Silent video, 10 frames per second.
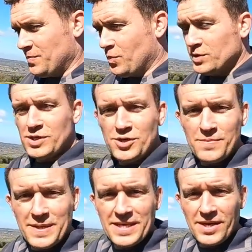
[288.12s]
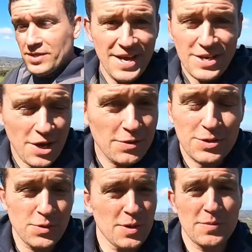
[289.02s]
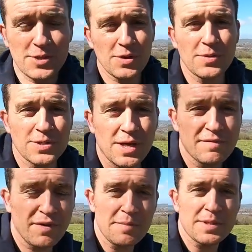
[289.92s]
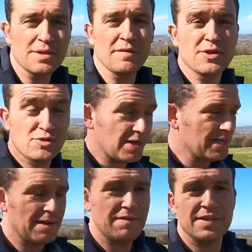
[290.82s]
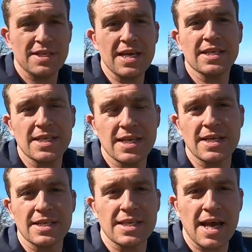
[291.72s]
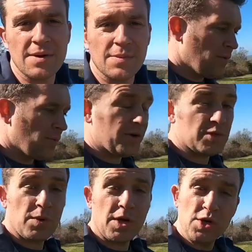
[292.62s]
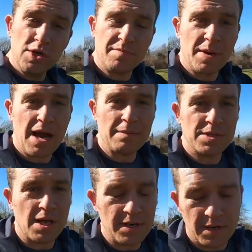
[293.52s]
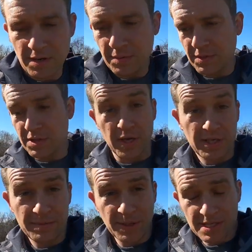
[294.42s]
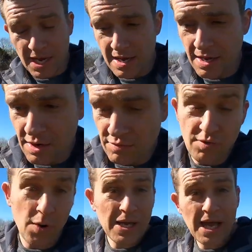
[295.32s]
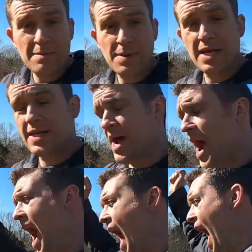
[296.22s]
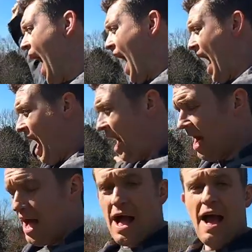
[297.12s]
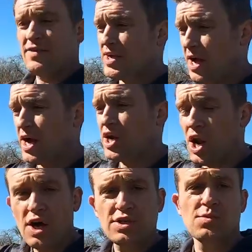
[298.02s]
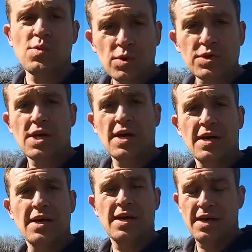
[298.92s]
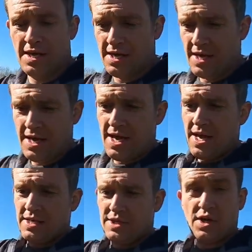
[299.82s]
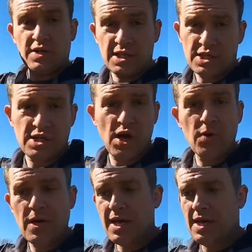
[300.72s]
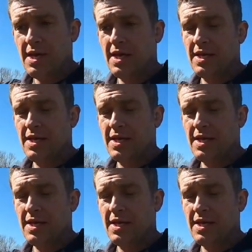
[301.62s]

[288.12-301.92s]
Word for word: Was it doing me any good? No, because all it would do is I'd find myself adrenally fatigued at the end of the day, whereas what I could have perhaps done was started my day rolling out of bed, having a glass of water, starting slowly,